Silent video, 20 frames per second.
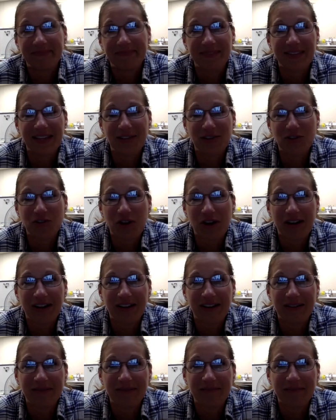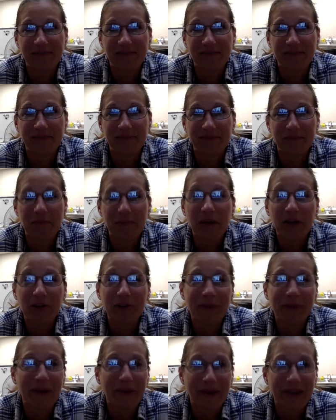than try to muddle
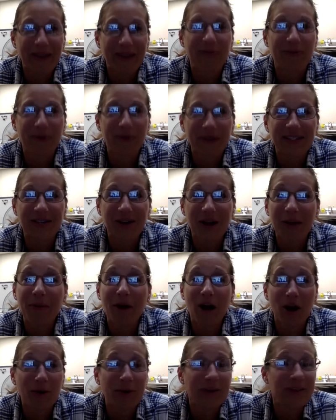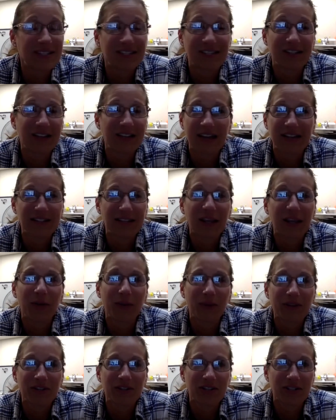my way through it. So I'm always still asking
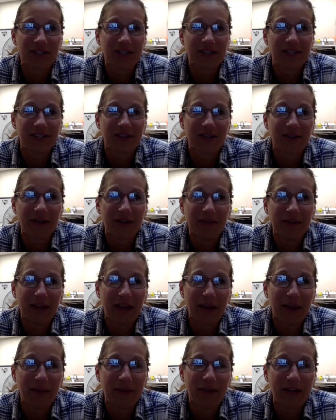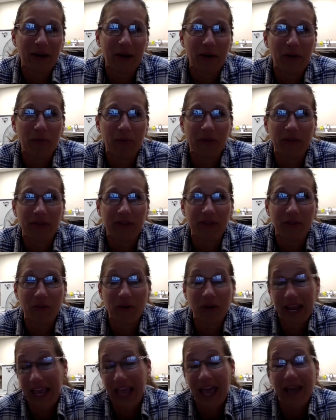questions. So I'd be happy to help with
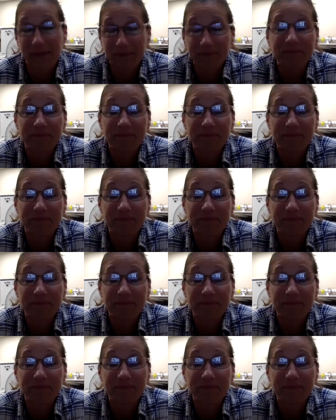what I can.